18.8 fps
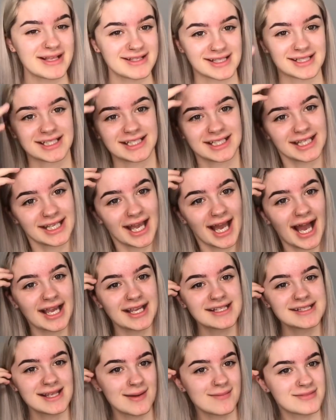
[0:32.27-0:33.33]
Basically I
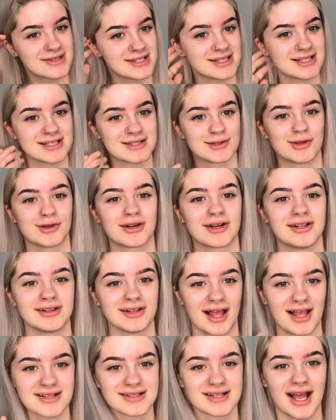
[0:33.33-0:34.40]
attempted this look
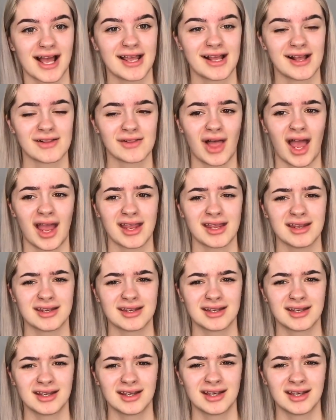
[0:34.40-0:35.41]
last night at like,